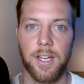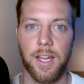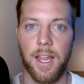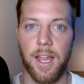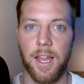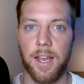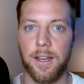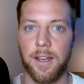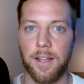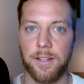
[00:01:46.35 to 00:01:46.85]

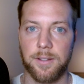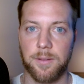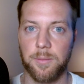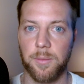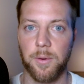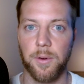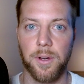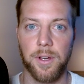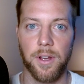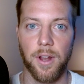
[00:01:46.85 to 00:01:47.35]
And as a
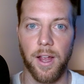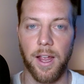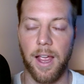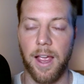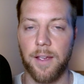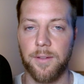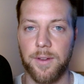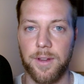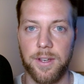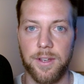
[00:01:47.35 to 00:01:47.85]
boy, not
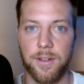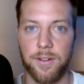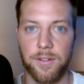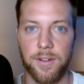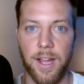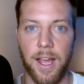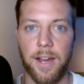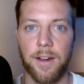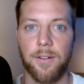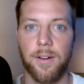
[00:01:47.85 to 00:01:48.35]
having your
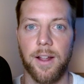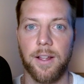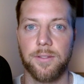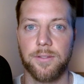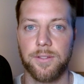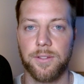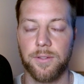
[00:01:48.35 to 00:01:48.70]
dad around.